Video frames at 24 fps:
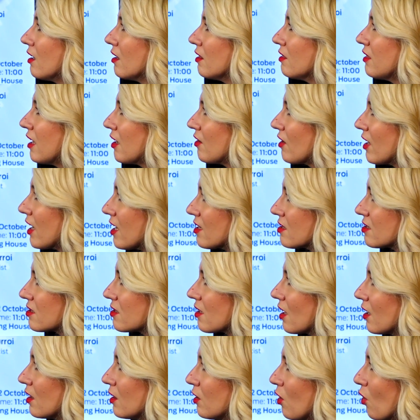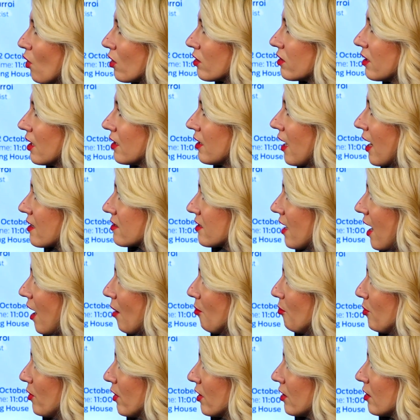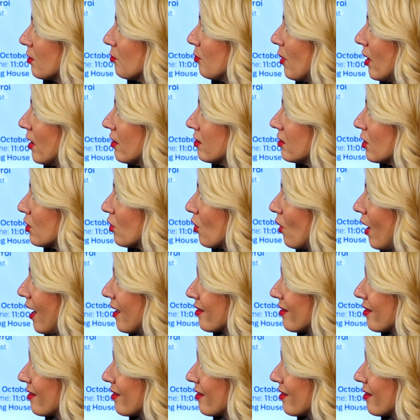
there is a lot that has happened, but, you know,